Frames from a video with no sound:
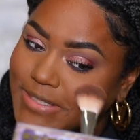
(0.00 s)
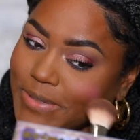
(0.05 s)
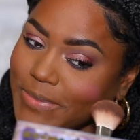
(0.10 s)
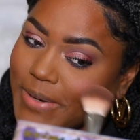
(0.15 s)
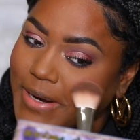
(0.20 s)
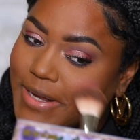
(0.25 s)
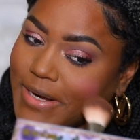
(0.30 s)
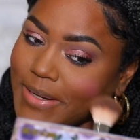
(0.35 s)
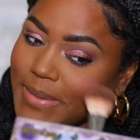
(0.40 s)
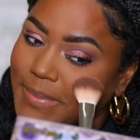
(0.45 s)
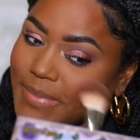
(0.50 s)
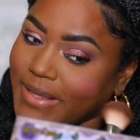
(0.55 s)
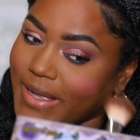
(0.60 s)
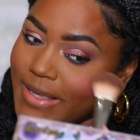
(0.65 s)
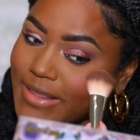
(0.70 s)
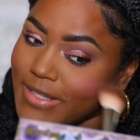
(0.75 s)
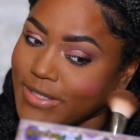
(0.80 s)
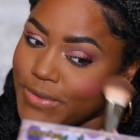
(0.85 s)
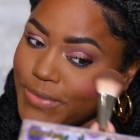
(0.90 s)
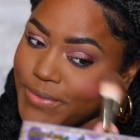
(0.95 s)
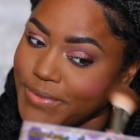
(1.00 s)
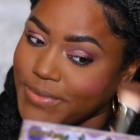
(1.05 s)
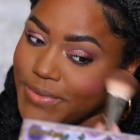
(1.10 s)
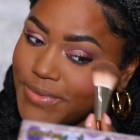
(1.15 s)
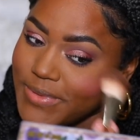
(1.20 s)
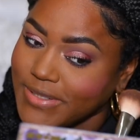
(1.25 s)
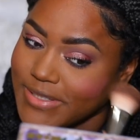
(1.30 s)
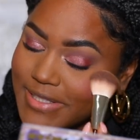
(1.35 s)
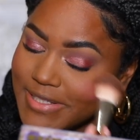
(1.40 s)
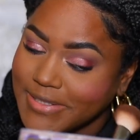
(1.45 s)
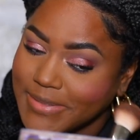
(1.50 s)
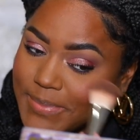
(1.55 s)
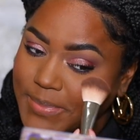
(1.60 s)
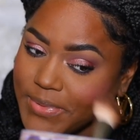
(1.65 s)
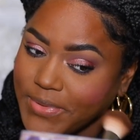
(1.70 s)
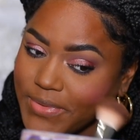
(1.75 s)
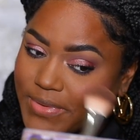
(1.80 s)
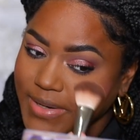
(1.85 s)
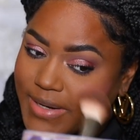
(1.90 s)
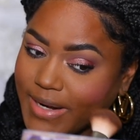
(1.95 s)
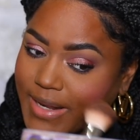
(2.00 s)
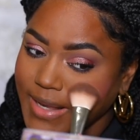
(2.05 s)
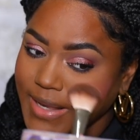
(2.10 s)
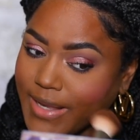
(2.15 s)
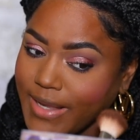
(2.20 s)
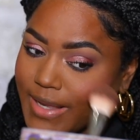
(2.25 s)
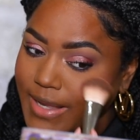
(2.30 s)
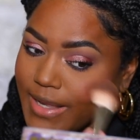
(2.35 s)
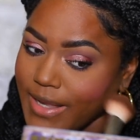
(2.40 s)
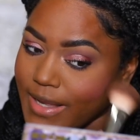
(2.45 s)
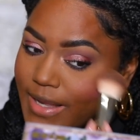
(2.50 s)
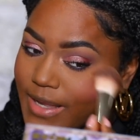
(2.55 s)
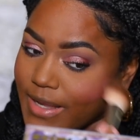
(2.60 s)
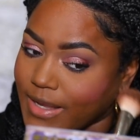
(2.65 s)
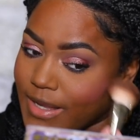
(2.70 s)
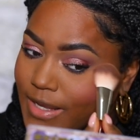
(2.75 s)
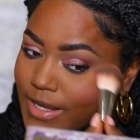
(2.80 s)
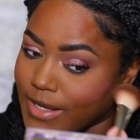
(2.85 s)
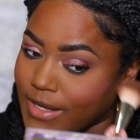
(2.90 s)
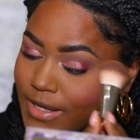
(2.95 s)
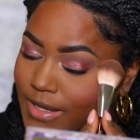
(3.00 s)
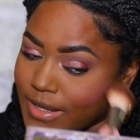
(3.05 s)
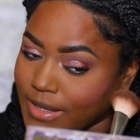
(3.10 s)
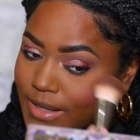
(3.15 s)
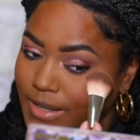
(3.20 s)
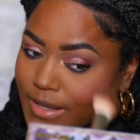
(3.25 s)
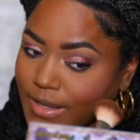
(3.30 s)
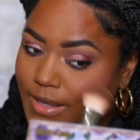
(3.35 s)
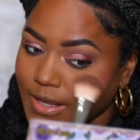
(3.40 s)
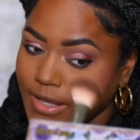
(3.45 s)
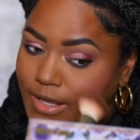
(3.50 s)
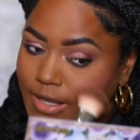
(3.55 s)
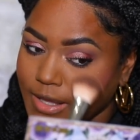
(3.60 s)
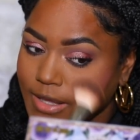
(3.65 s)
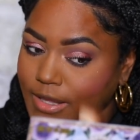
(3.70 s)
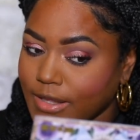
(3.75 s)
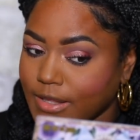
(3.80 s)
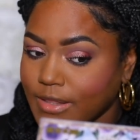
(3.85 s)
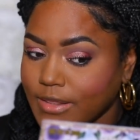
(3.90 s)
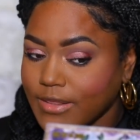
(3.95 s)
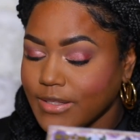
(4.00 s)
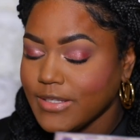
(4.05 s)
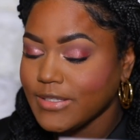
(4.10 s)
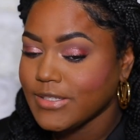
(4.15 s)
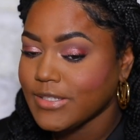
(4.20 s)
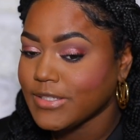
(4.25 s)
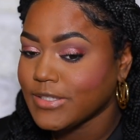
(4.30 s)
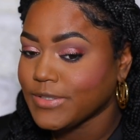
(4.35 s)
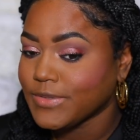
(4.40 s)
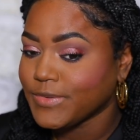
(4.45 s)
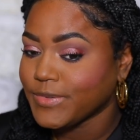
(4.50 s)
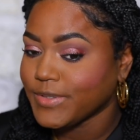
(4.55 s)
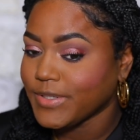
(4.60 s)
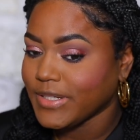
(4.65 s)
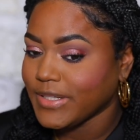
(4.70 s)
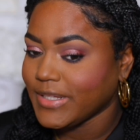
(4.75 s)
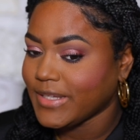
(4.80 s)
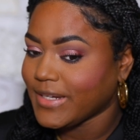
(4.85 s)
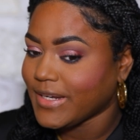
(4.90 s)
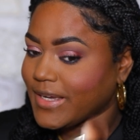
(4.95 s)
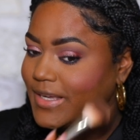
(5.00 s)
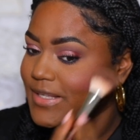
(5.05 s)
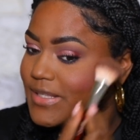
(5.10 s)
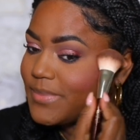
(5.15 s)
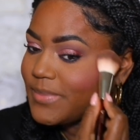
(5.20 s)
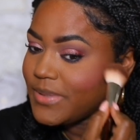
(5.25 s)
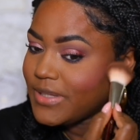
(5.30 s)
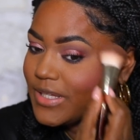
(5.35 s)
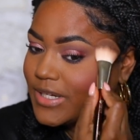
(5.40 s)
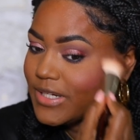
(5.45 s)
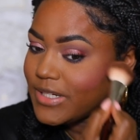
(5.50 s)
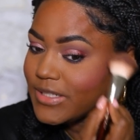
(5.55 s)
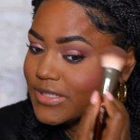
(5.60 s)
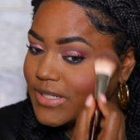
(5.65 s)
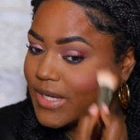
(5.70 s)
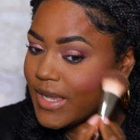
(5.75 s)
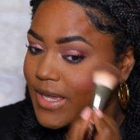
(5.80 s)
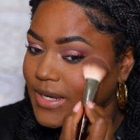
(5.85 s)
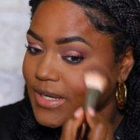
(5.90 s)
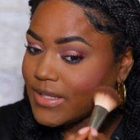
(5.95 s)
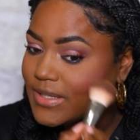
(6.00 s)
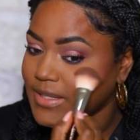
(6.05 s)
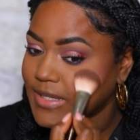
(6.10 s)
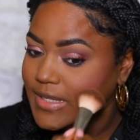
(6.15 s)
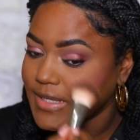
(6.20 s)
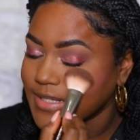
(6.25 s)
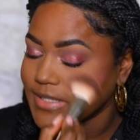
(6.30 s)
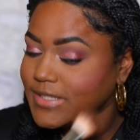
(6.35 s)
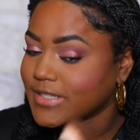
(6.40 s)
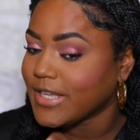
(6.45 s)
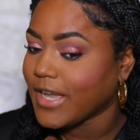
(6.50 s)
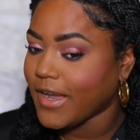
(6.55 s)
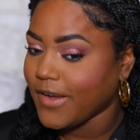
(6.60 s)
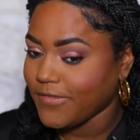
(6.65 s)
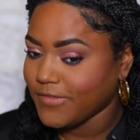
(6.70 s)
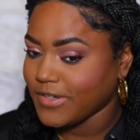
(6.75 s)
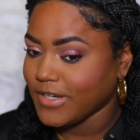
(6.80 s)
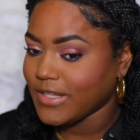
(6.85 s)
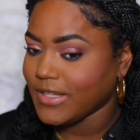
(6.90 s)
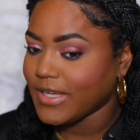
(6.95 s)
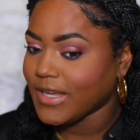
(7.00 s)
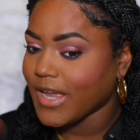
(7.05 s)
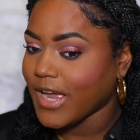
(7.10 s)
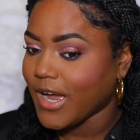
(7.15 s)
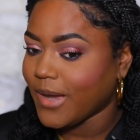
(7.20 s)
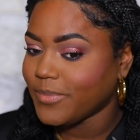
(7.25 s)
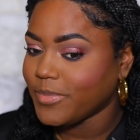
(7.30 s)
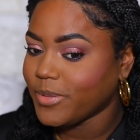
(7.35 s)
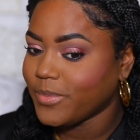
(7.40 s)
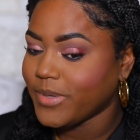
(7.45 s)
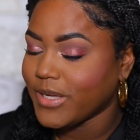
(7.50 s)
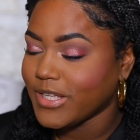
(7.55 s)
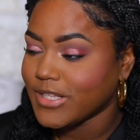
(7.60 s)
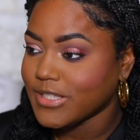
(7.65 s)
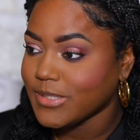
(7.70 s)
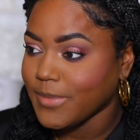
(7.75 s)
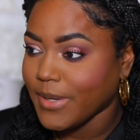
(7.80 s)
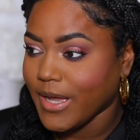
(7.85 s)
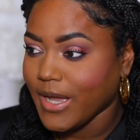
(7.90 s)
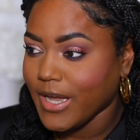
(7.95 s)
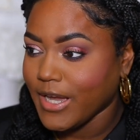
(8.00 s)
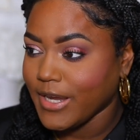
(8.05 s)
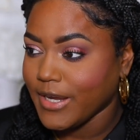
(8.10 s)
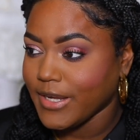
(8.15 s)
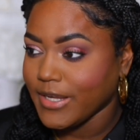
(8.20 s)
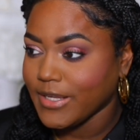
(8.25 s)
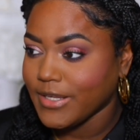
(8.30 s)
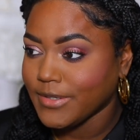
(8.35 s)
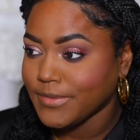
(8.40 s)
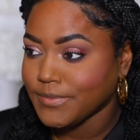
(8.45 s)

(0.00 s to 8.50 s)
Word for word: So we're going to apply the, ooh, this is pretty. This is a really nice blush, and this definitely complements my eye.